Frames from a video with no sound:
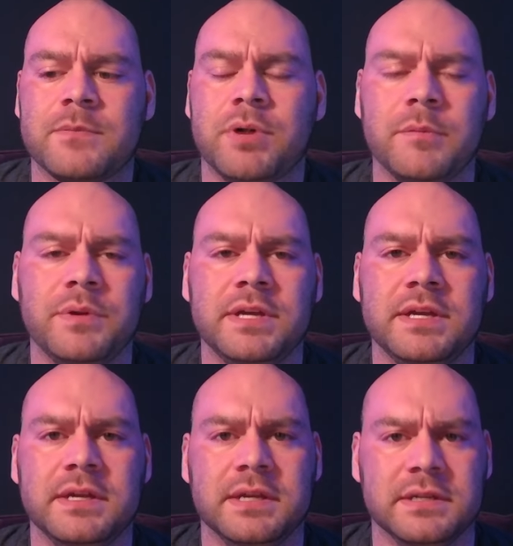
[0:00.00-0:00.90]

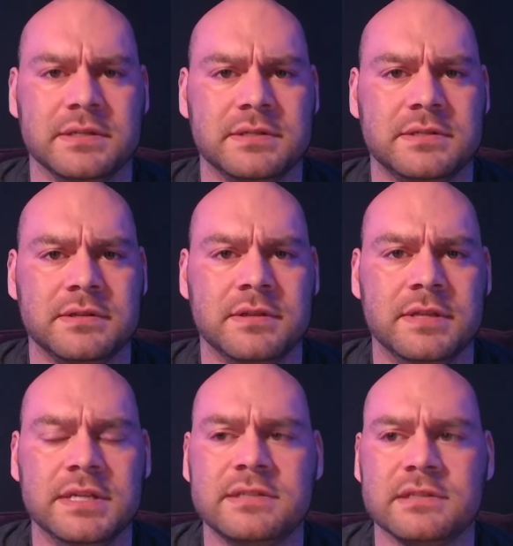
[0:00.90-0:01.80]
Pumping is
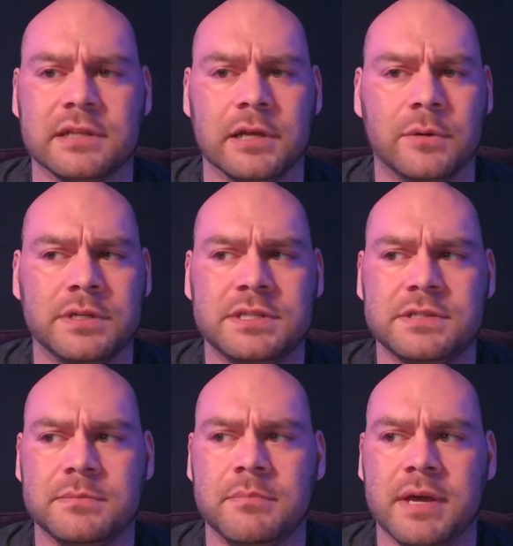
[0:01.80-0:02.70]
the
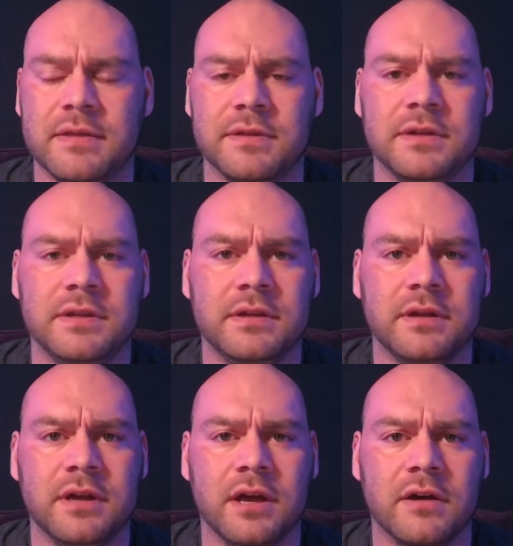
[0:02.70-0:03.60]
slowest method
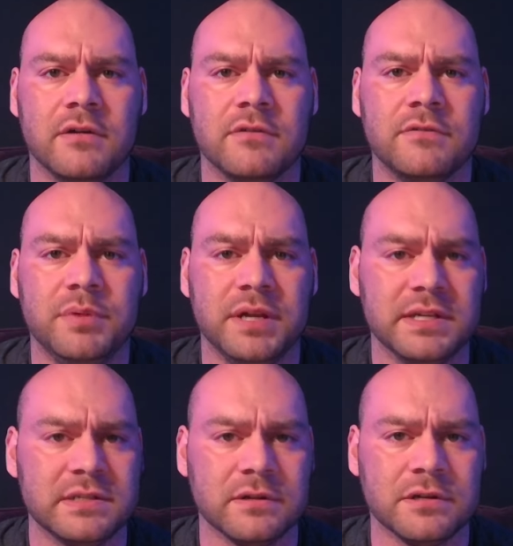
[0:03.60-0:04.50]
of
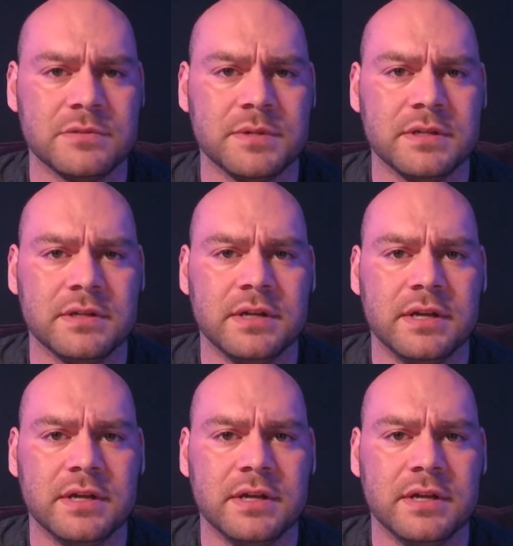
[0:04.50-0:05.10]
penis enlargement